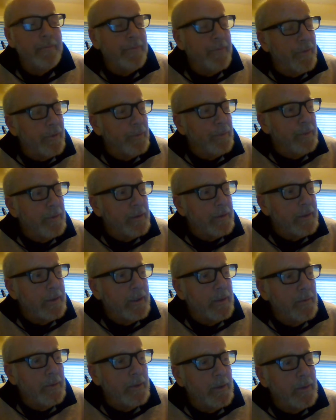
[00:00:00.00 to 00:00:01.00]
first book that
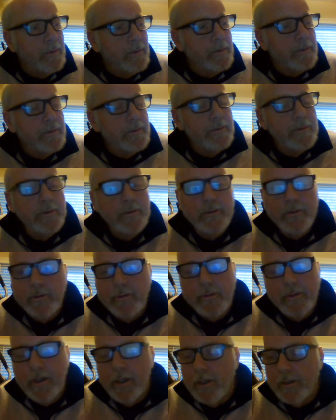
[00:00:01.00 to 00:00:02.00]
I wrote,
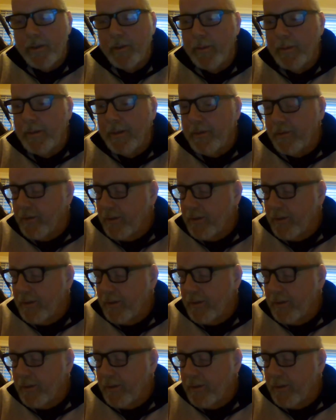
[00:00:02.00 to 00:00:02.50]
just talked to him about